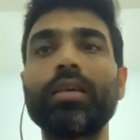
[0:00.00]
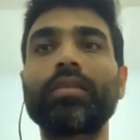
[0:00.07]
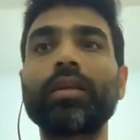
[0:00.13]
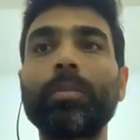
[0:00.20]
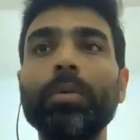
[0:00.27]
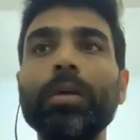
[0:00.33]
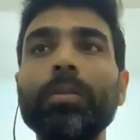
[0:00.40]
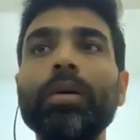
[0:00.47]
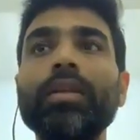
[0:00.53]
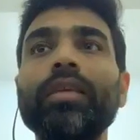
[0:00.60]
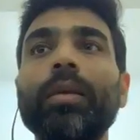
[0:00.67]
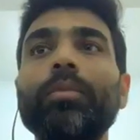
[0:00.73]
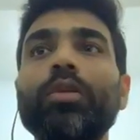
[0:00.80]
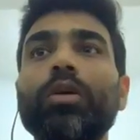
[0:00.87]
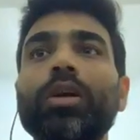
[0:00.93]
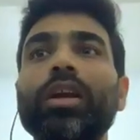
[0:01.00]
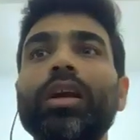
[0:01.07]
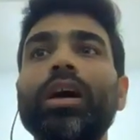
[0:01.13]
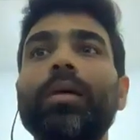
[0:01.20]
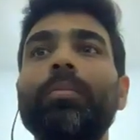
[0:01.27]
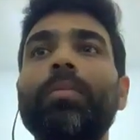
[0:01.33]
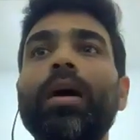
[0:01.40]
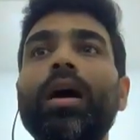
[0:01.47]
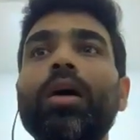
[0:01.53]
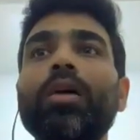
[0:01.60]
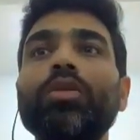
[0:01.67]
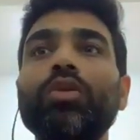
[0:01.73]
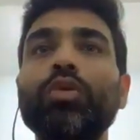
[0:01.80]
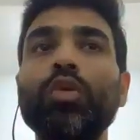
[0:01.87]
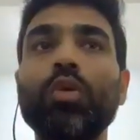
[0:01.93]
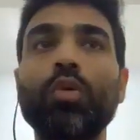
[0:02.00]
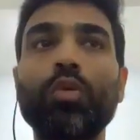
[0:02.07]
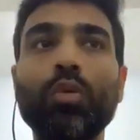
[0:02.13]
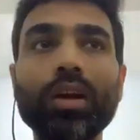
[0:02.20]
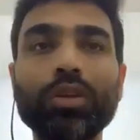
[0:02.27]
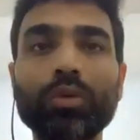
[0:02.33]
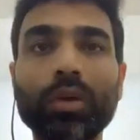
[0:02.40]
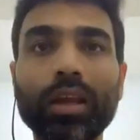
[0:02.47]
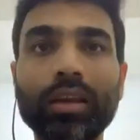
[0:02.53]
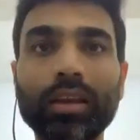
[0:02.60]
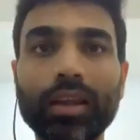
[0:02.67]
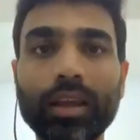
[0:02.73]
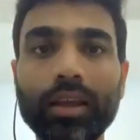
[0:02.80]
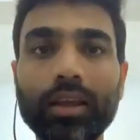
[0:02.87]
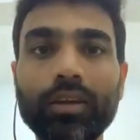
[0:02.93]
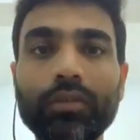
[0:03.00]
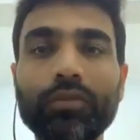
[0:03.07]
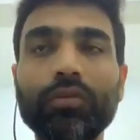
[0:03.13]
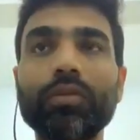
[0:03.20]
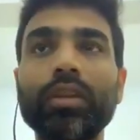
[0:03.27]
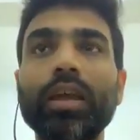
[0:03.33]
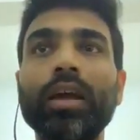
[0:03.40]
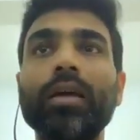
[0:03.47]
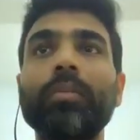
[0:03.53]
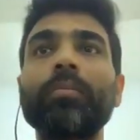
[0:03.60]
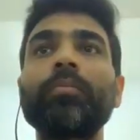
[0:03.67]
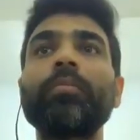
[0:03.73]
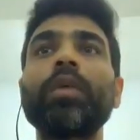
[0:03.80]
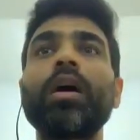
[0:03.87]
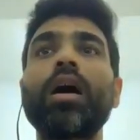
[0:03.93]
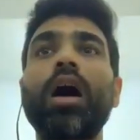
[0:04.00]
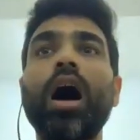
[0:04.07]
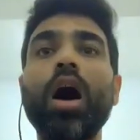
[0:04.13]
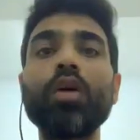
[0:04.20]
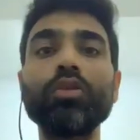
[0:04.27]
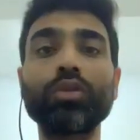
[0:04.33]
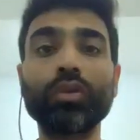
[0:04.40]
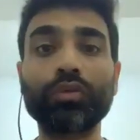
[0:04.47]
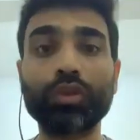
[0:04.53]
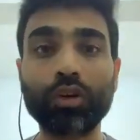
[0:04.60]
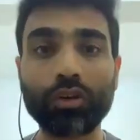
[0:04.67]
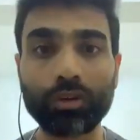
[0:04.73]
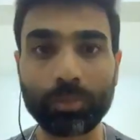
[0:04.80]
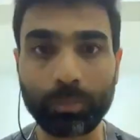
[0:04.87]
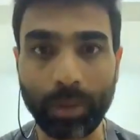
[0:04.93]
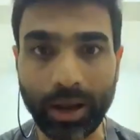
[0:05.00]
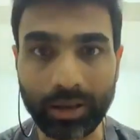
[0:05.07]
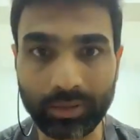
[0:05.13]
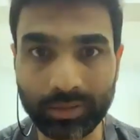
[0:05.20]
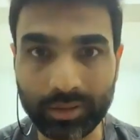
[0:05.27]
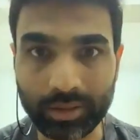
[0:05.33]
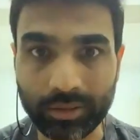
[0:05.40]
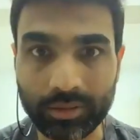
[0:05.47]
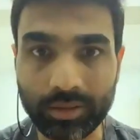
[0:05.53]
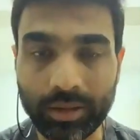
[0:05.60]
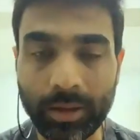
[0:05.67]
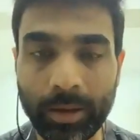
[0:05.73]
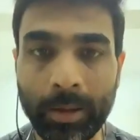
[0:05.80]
Supplements, I'm talking about what you can give them out of your spices,